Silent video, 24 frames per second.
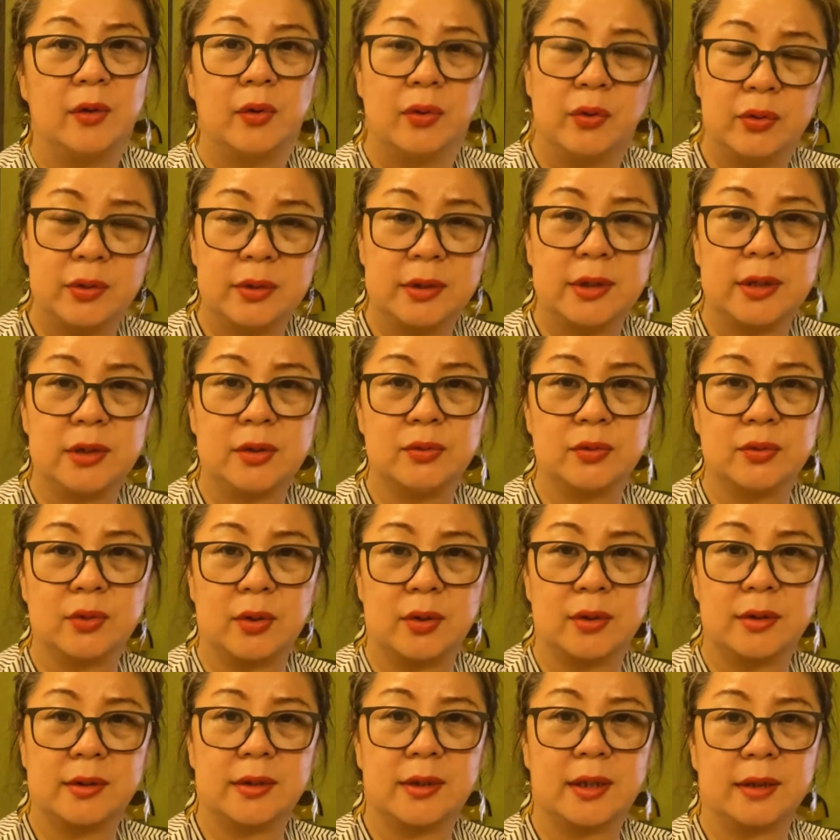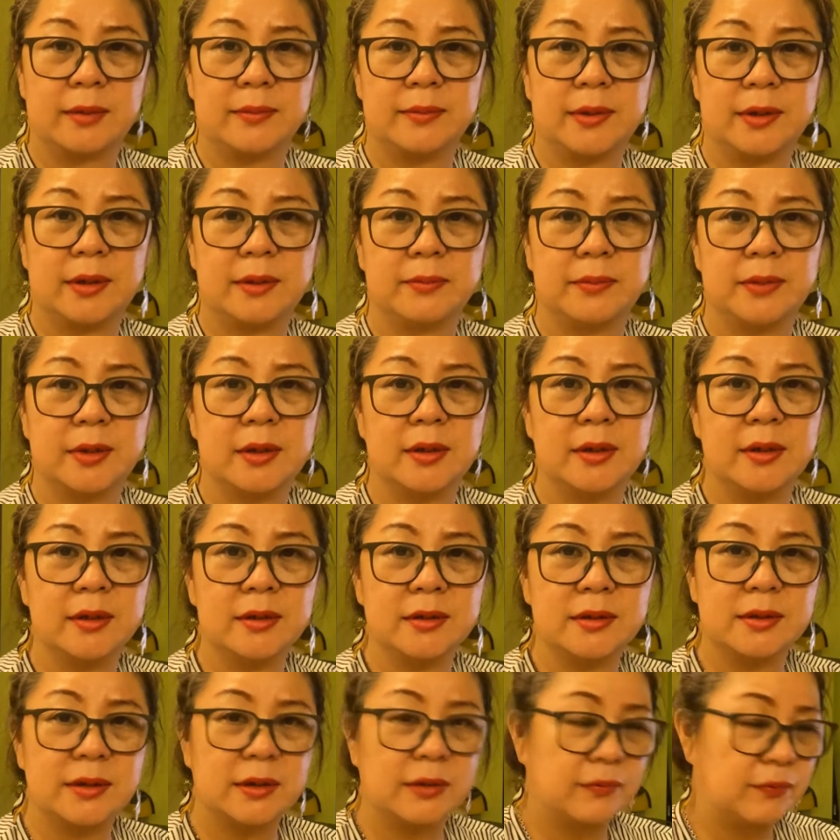Only you contact me
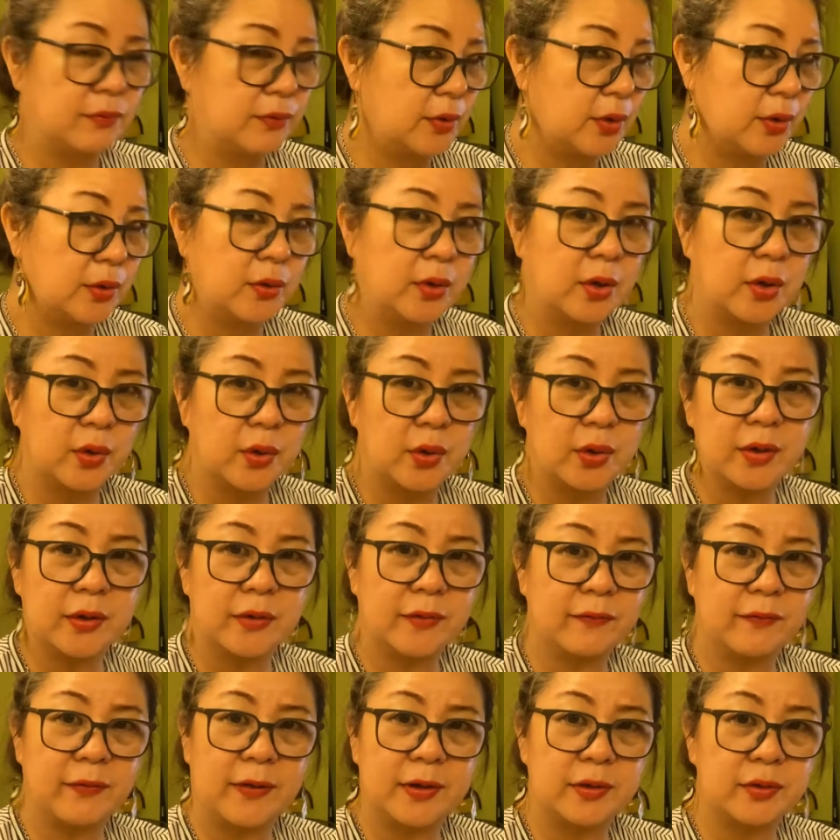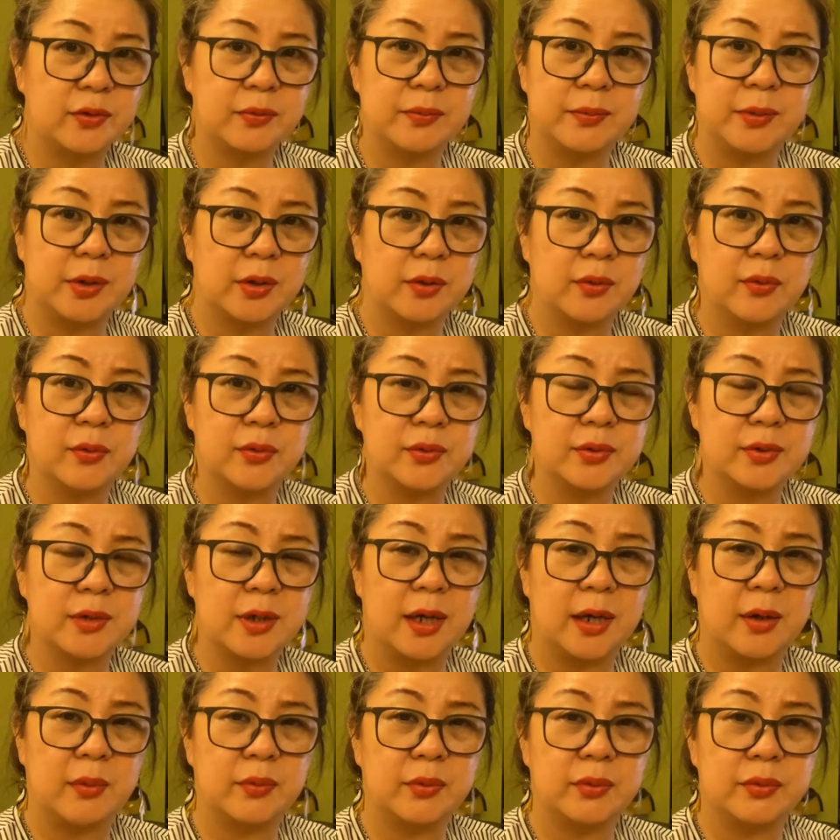because if you're not qualified to be coached,
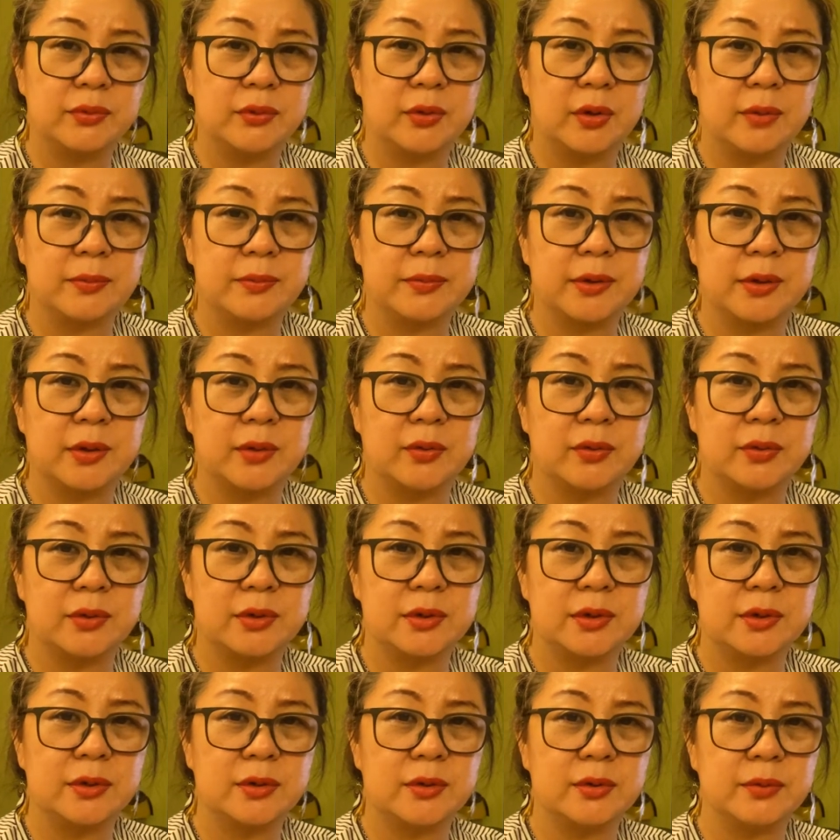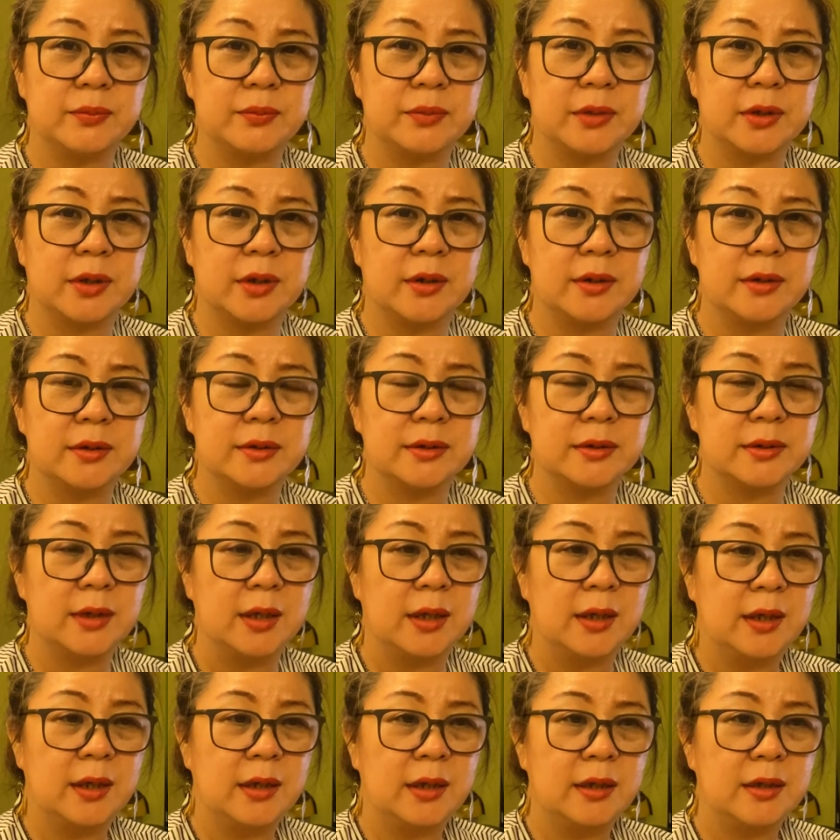I will not be coaching you because
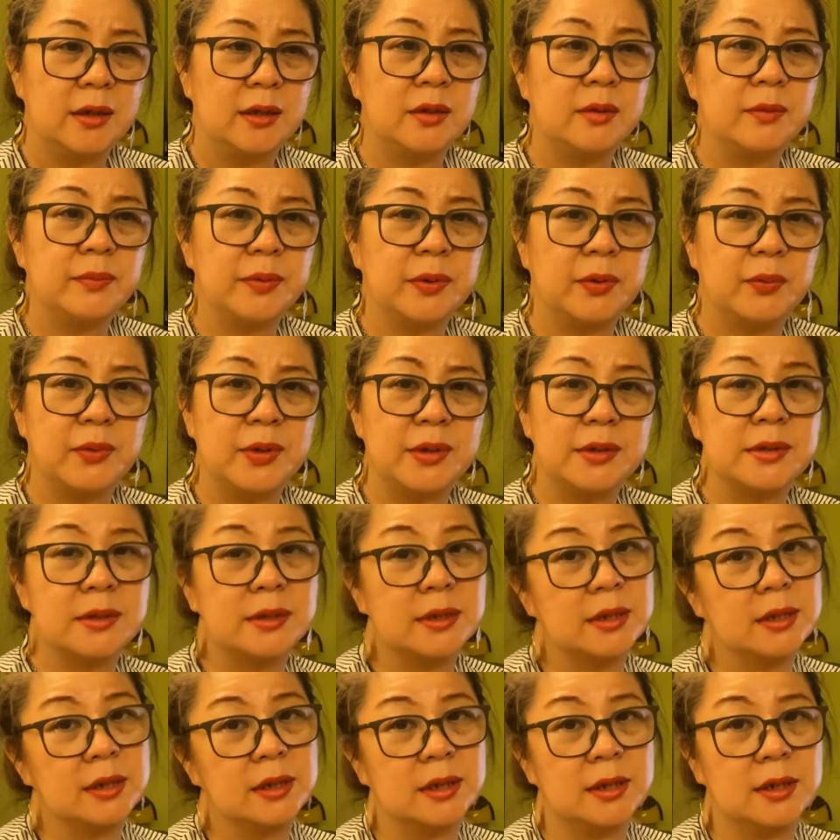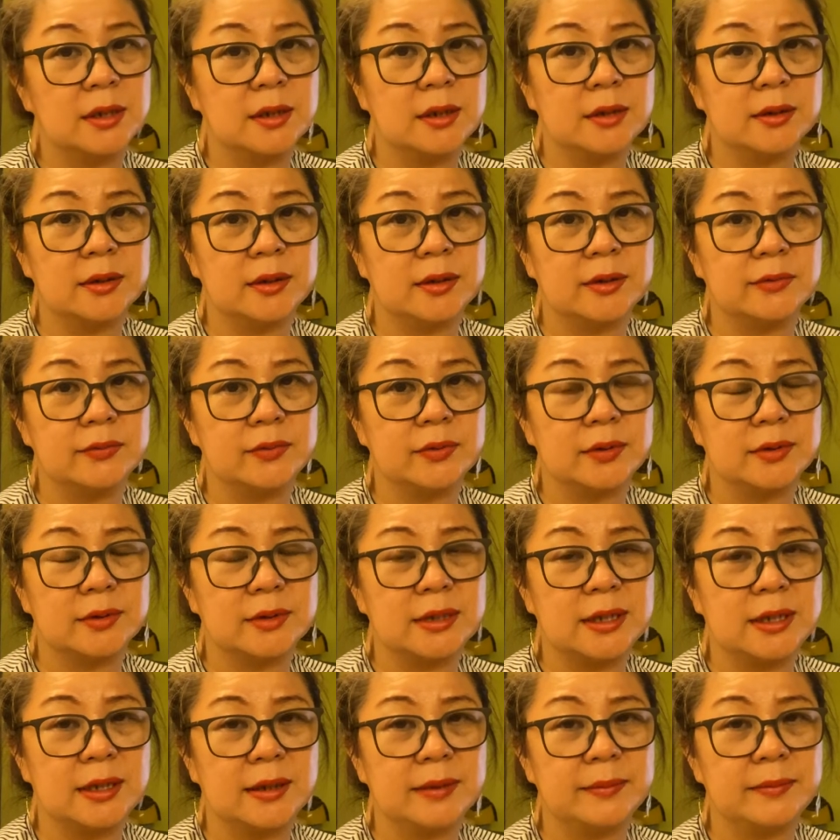you'll be wasting a lot of your
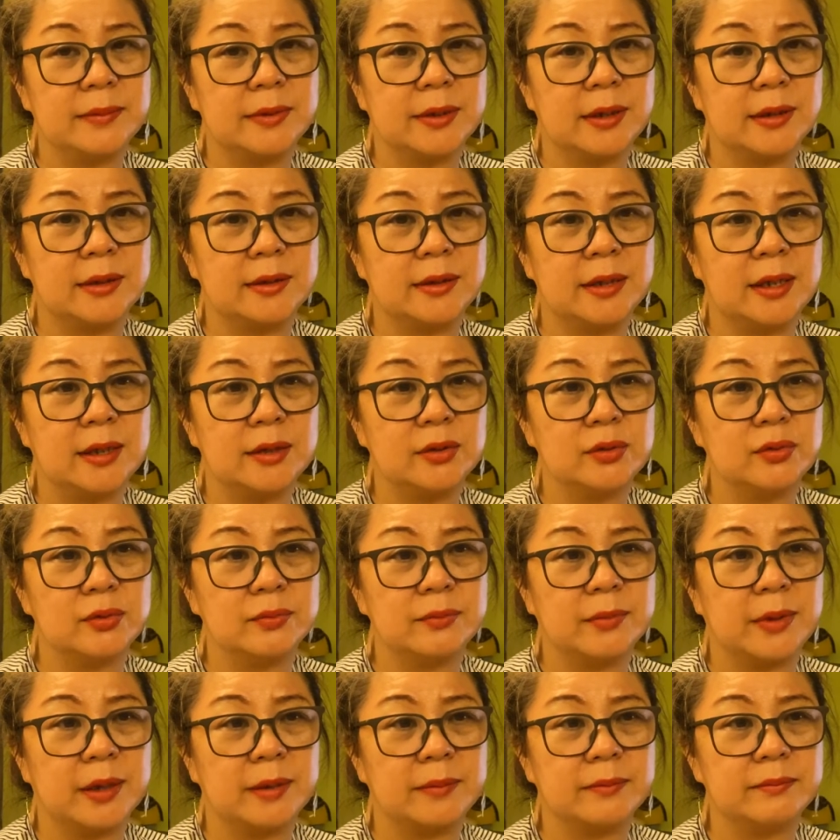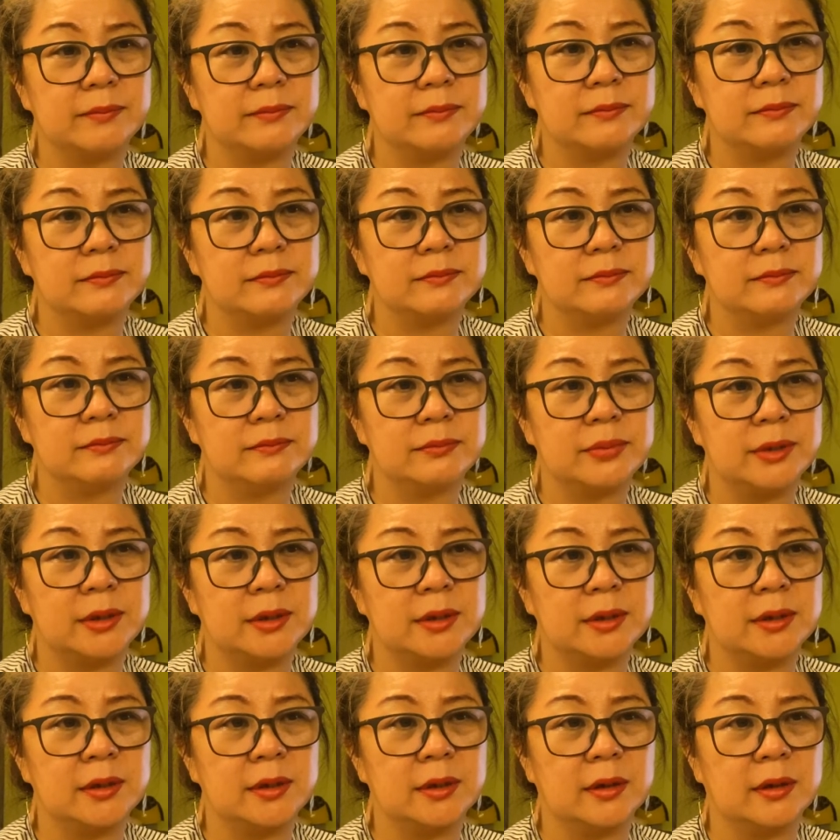time and then you might
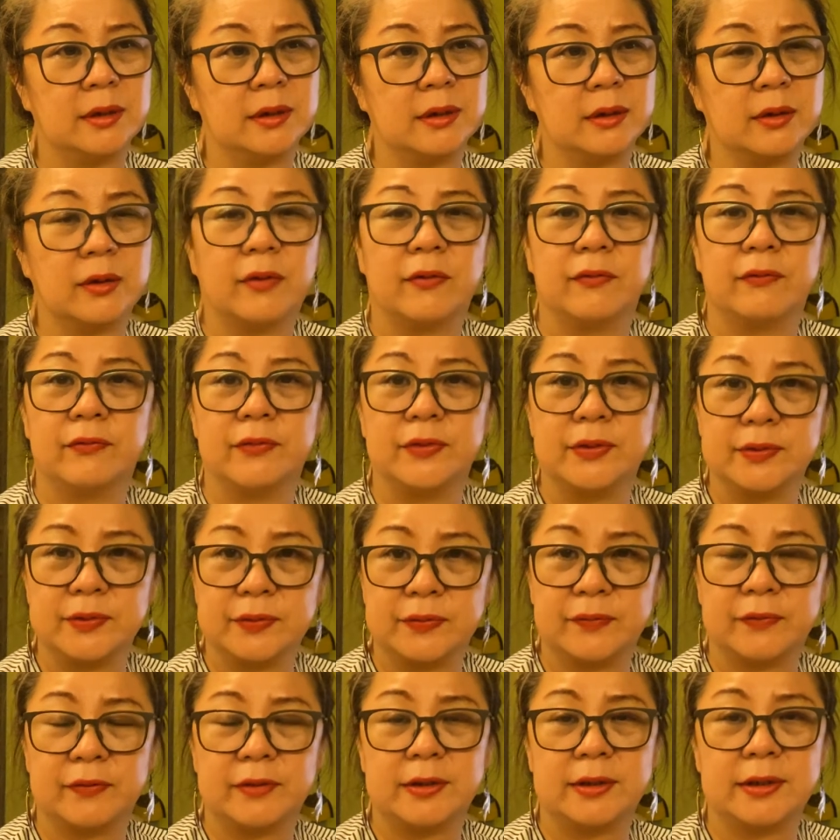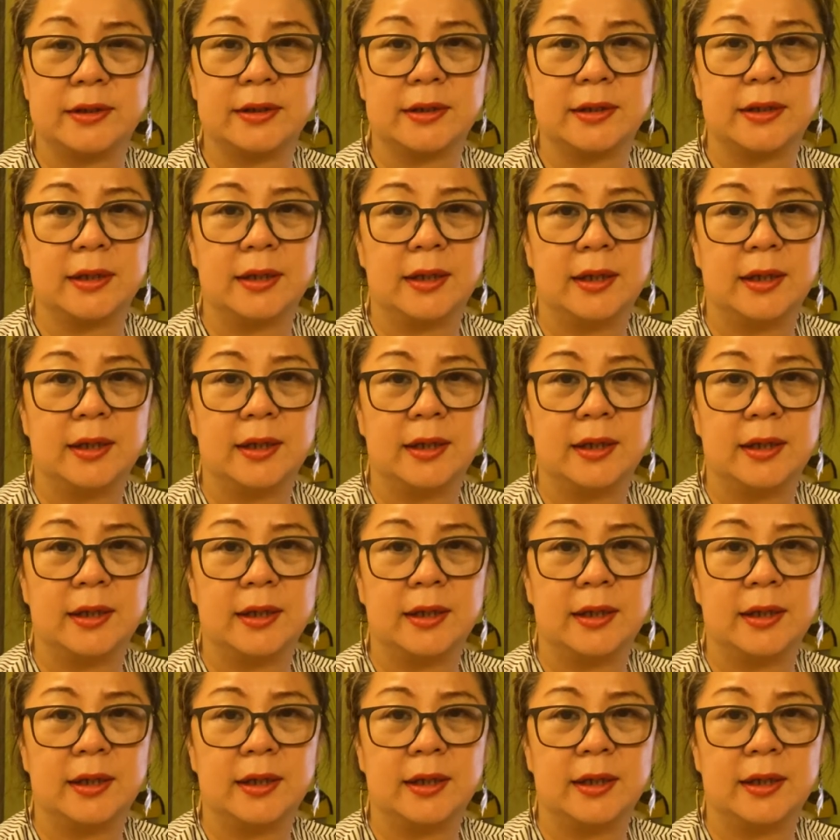be uh, confused further.